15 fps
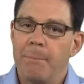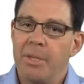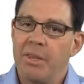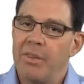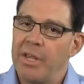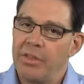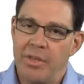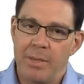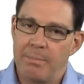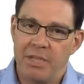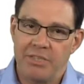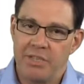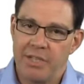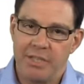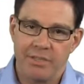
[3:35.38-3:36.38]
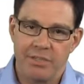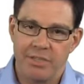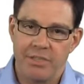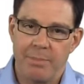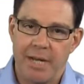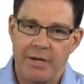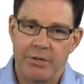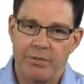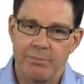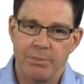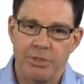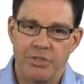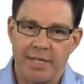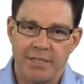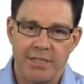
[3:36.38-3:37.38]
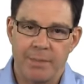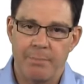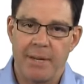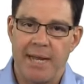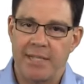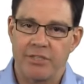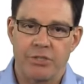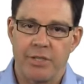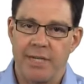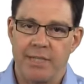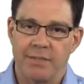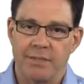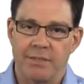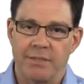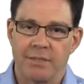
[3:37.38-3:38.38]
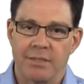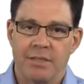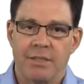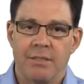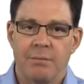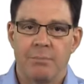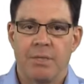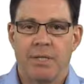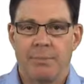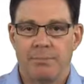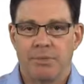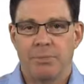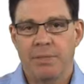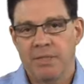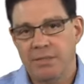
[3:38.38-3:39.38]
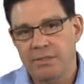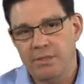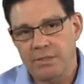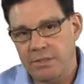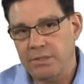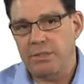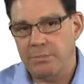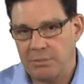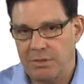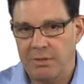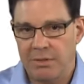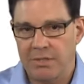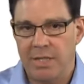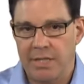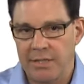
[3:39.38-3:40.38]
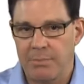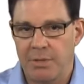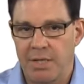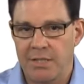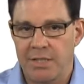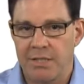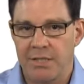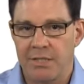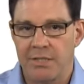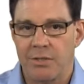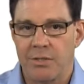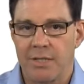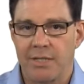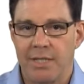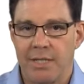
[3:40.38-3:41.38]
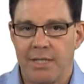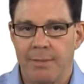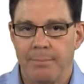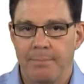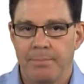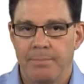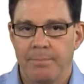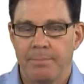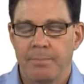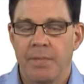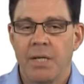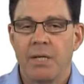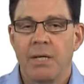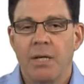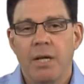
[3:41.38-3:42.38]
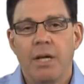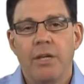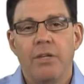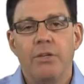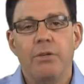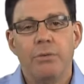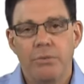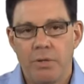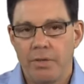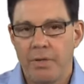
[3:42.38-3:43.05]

But they think budgeting is just a matter of projecting past trends, perhaps because their systems are designed to process historic data. You